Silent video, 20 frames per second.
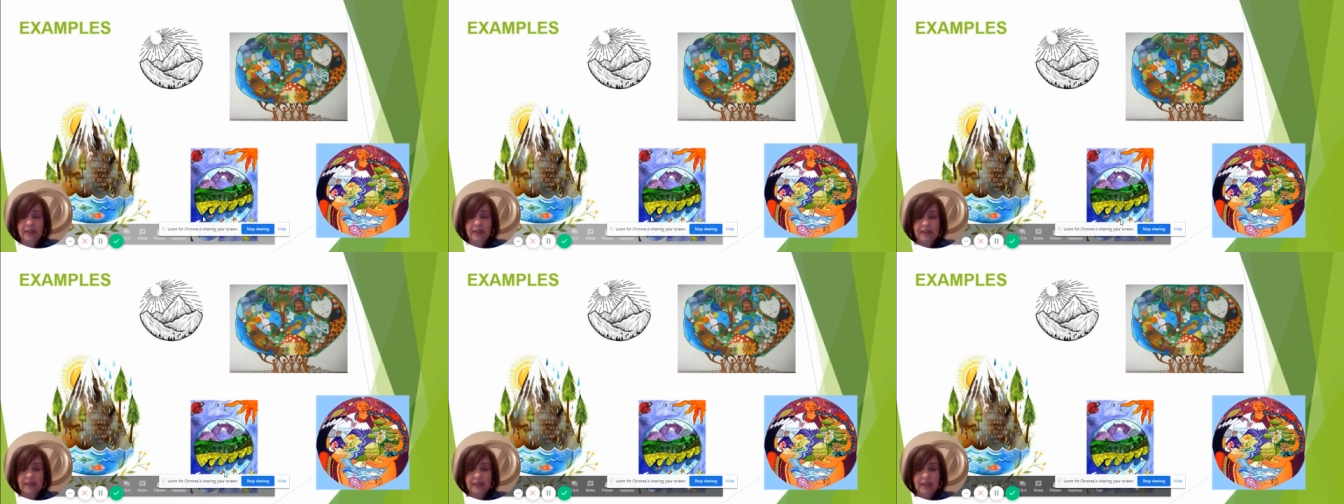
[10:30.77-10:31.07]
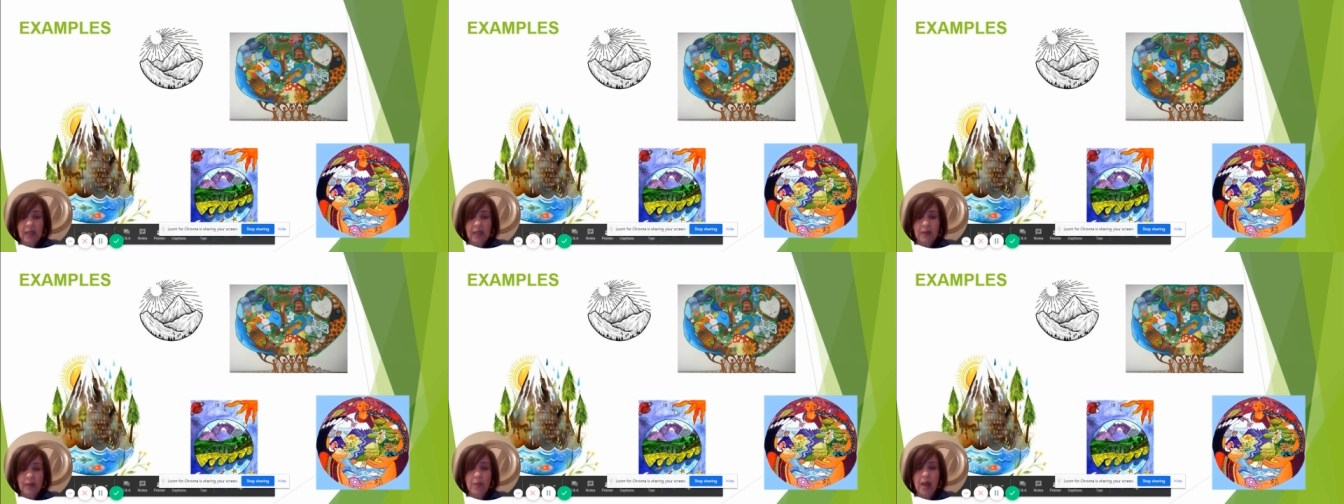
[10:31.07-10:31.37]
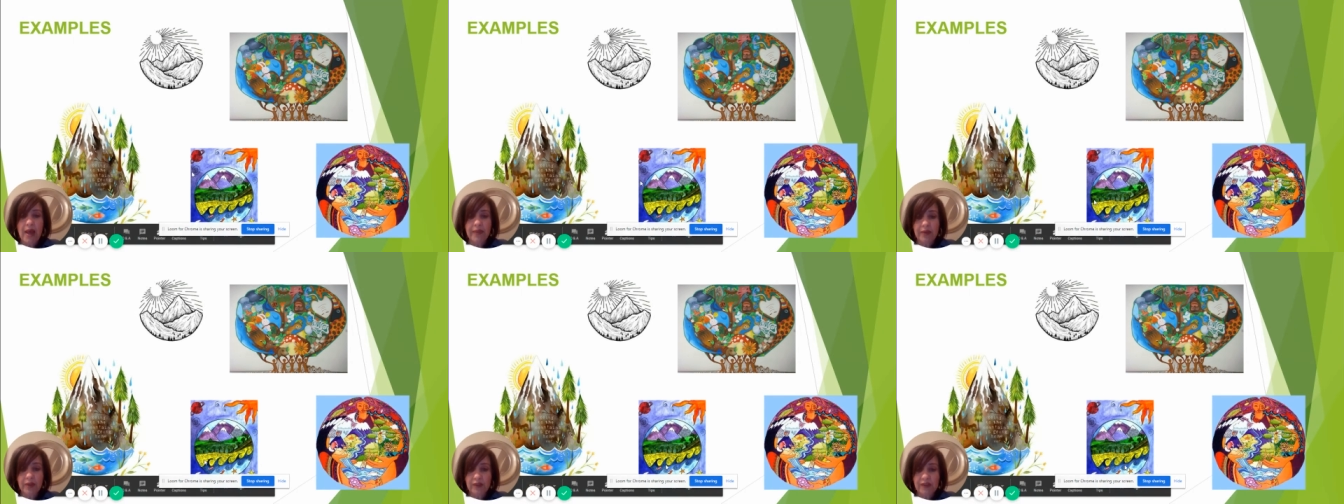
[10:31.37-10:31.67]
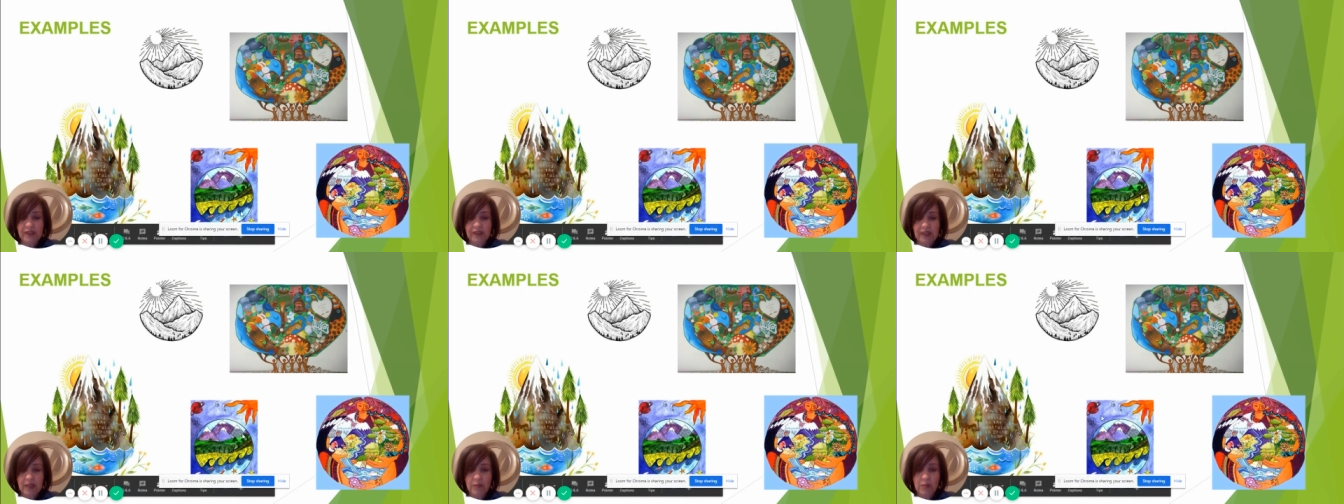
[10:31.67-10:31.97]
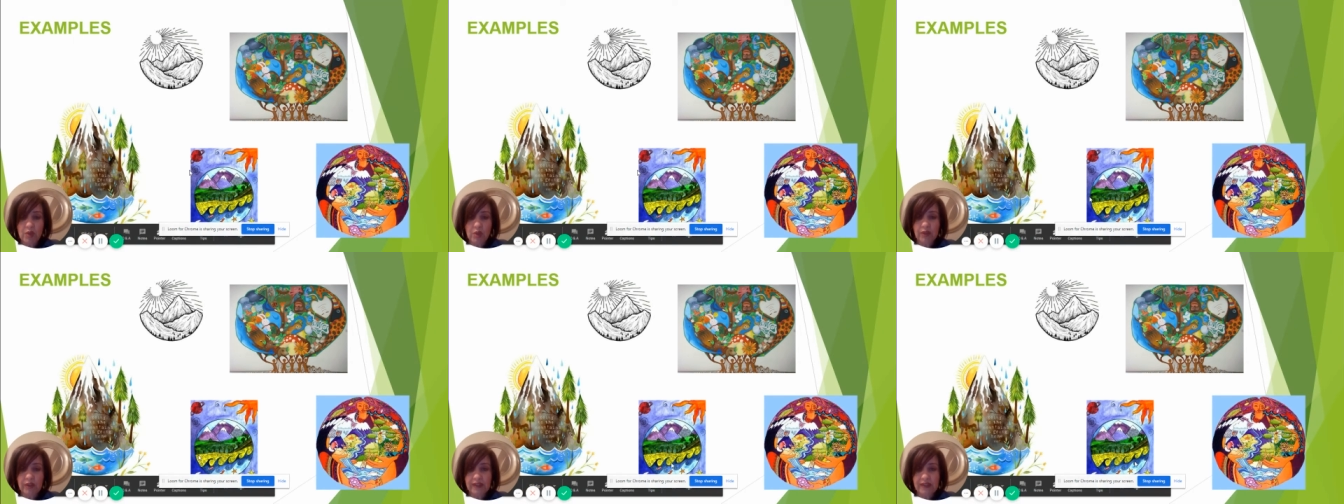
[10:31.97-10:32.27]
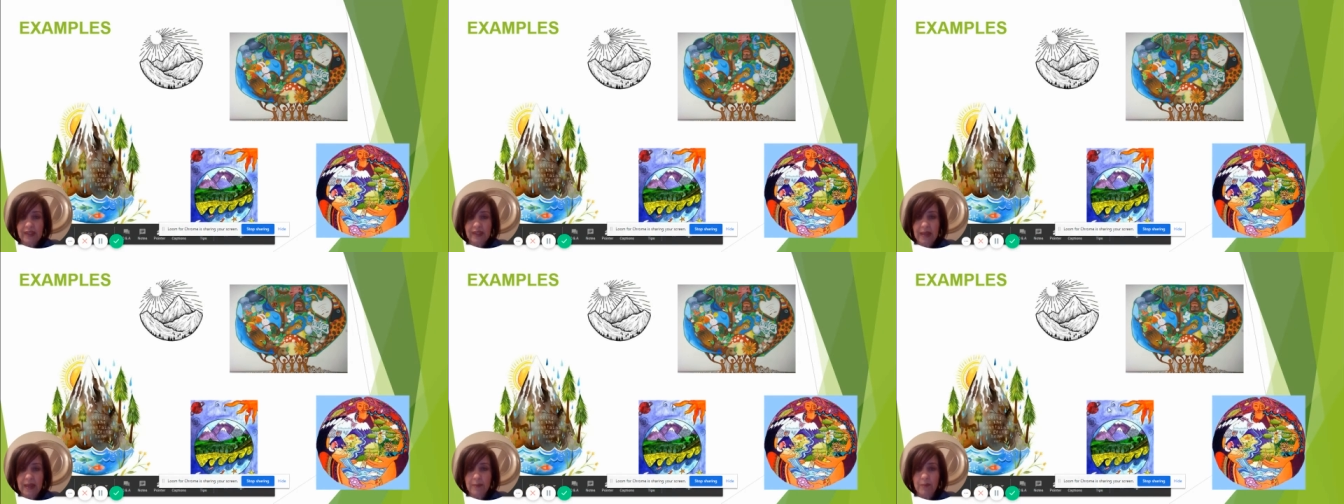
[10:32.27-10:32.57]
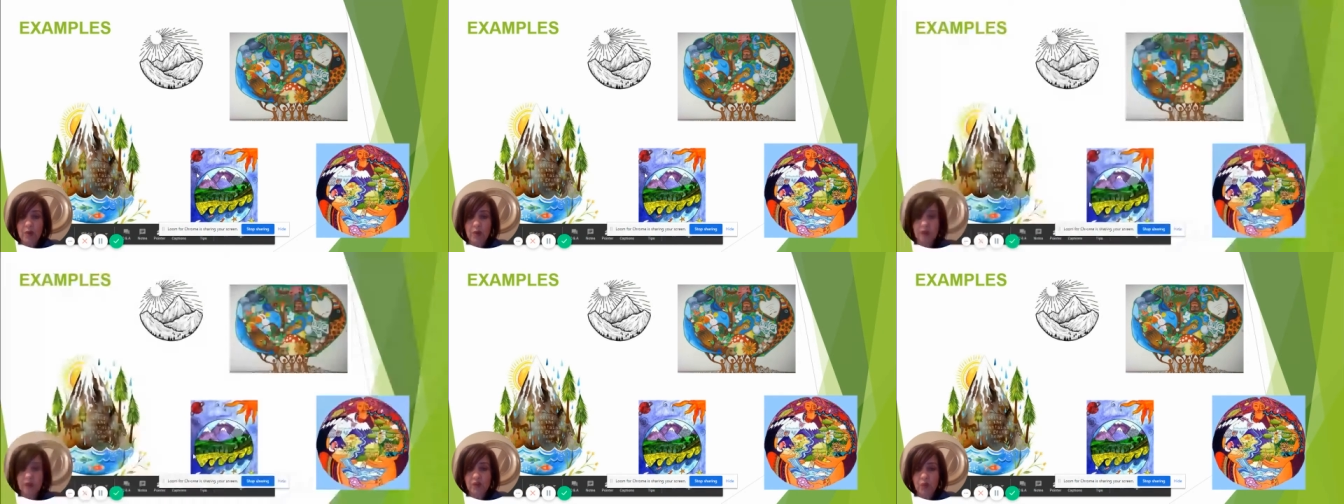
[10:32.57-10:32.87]
some other similar
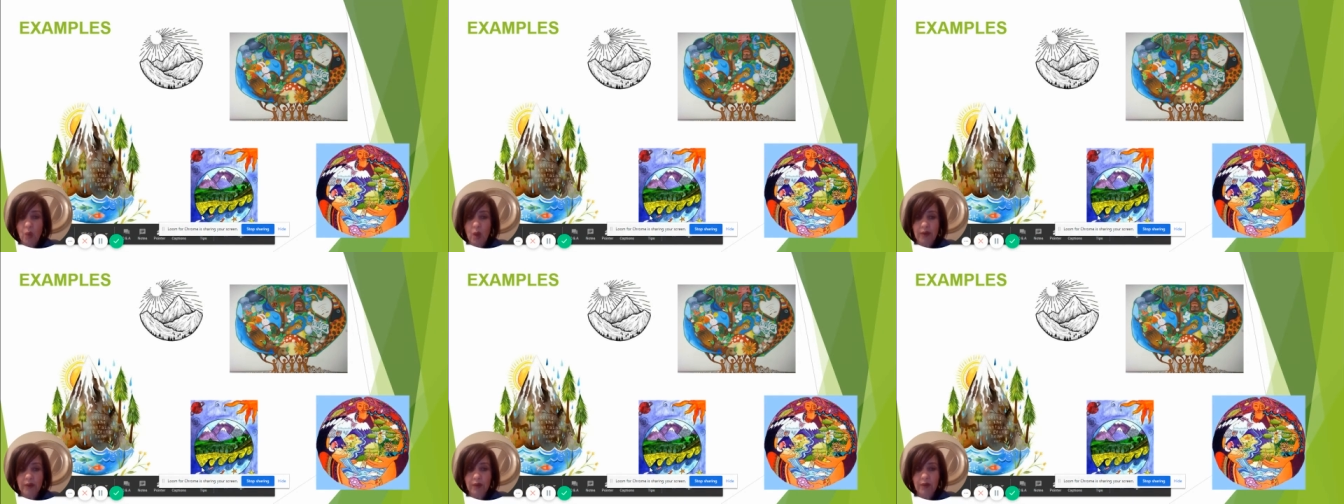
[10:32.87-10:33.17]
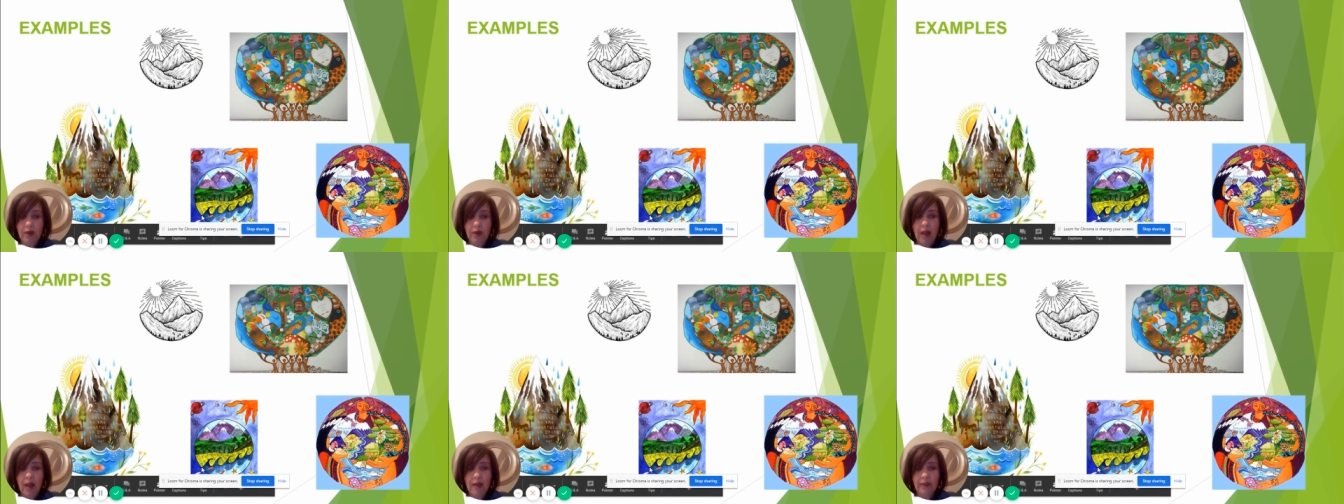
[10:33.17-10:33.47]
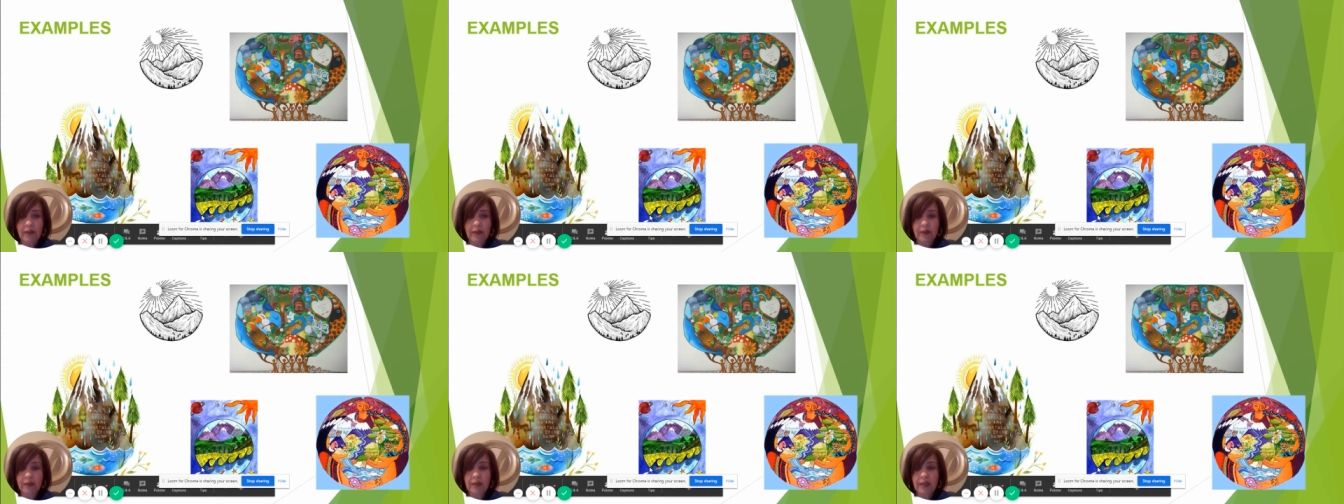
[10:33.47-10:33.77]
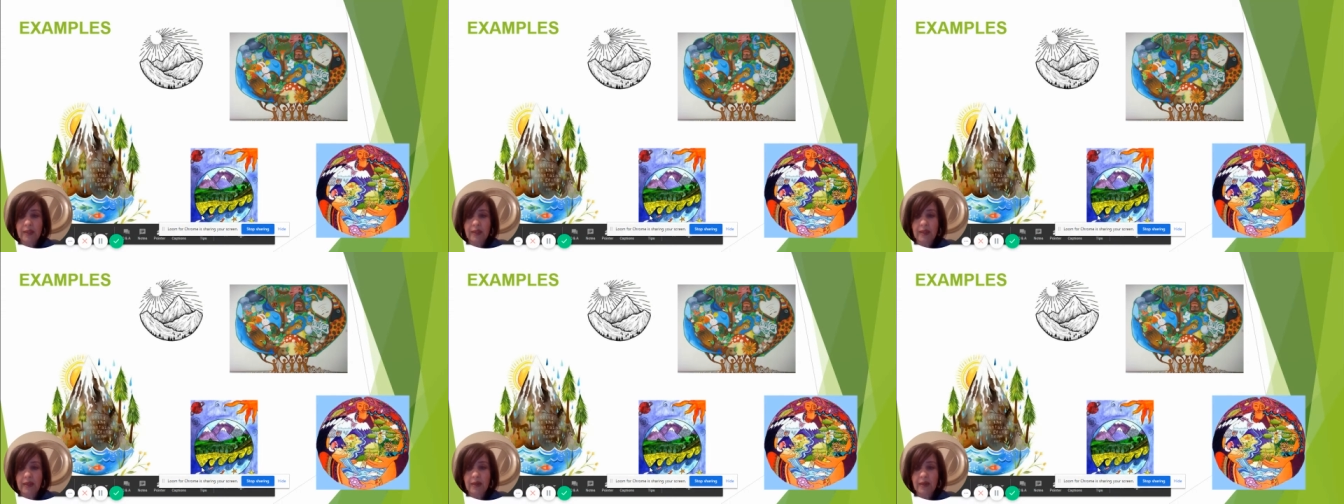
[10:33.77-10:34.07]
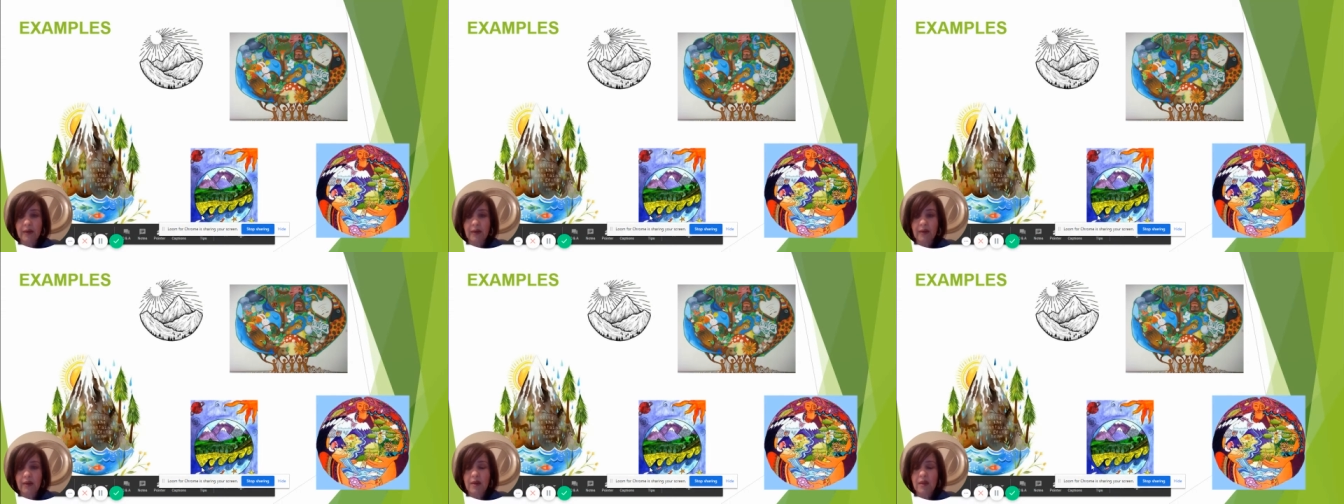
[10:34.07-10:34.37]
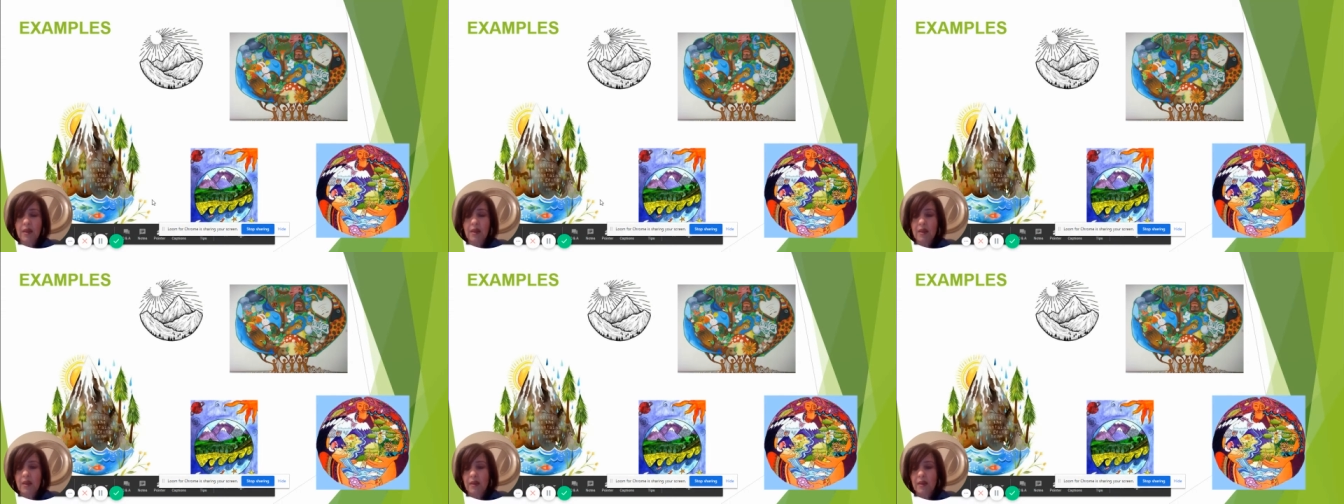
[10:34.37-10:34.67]
examples, watercolored here,